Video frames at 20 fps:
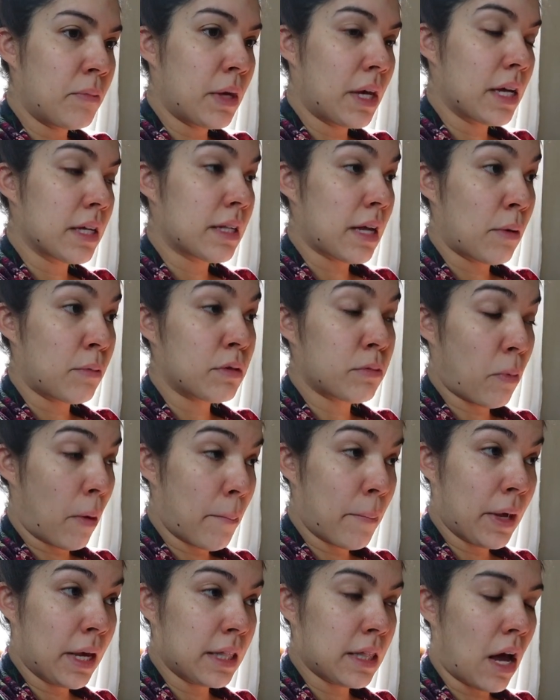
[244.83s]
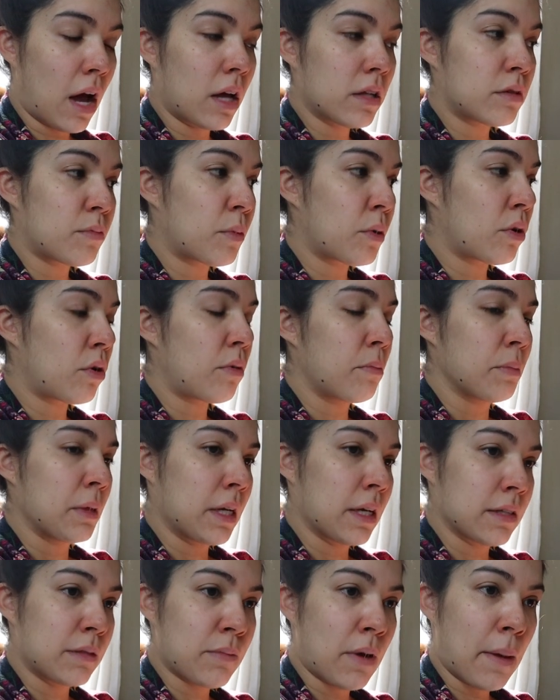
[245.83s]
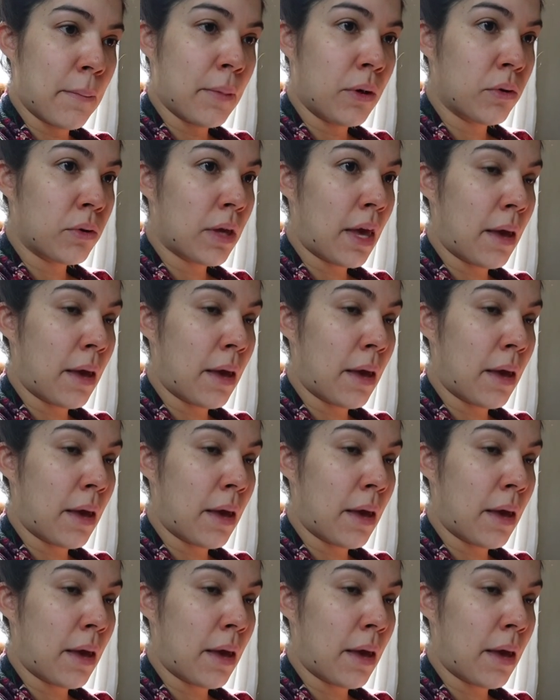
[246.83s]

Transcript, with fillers: because I was pumping in the hospital and because my milk